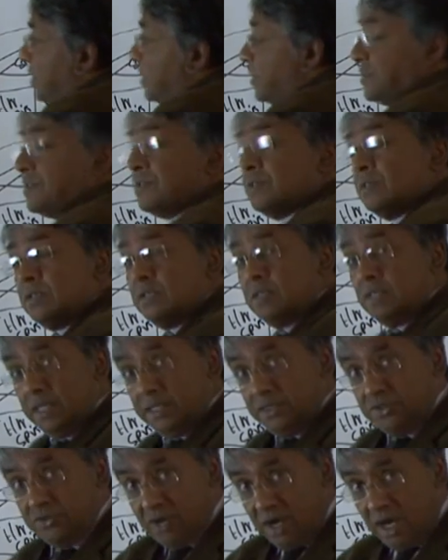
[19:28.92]
this
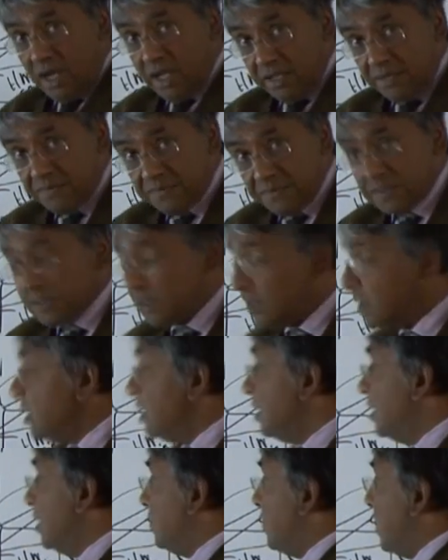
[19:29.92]
that drives
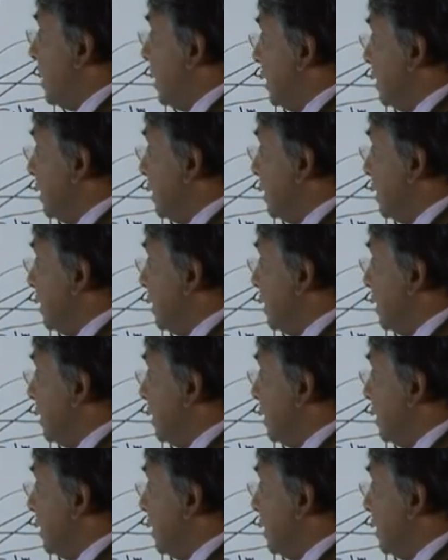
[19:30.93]
their